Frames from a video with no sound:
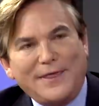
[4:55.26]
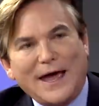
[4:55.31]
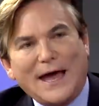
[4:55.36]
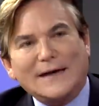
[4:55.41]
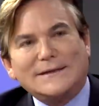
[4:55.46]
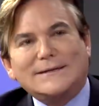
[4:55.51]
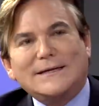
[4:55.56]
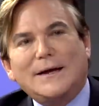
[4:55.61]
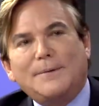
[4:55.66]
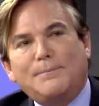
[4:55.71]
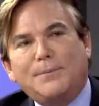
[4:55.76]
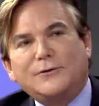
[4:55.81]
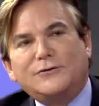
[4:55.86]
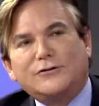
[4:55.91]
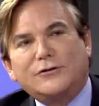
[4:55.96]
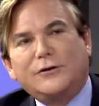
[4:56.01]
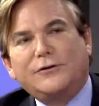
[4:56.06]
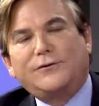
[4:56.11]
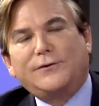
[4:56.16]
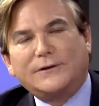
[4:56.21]
that
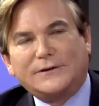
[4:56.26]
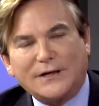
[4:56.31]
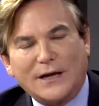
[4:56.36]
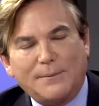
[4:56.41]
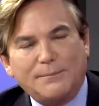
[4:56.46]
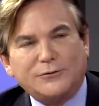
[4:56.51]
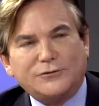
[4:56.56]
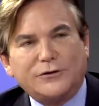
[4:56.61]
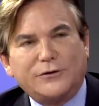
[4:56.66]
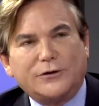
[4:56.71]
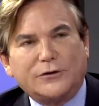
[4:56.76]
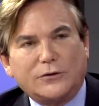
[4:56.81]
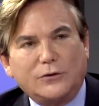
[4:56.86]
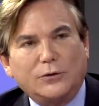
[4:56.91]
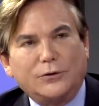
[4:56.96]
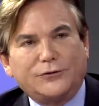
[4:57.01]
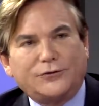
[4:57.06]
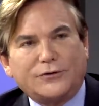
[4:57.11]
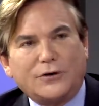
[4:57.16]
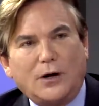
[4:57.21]
temperature is the temperature that
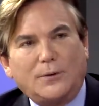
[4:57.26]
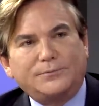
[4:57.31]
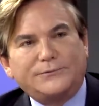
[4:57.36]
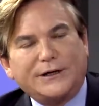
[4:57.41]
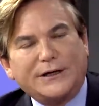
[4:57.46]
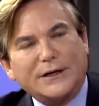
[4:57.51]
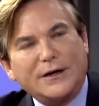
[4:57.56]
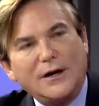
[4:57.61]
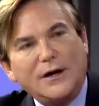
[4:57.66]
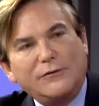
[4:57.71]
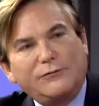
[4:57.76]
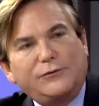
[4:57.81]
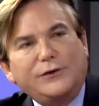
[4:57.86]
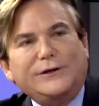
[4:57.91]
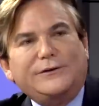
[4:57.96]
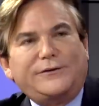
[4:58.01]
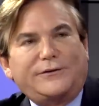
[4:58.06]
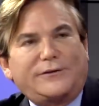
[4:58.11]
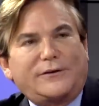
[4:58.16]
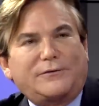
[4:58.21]
cool sculpting
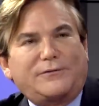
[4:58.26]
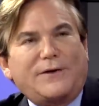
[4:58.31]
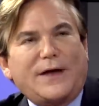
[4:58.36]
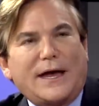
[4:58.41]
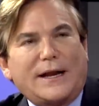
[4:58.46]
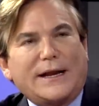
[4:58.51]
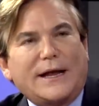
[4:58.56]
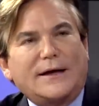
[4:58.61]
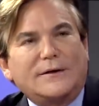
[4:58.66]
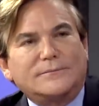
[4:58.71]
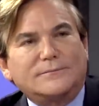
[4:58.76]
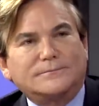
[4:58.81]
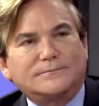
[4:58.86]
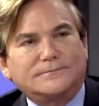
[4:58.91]
freezes the fat at.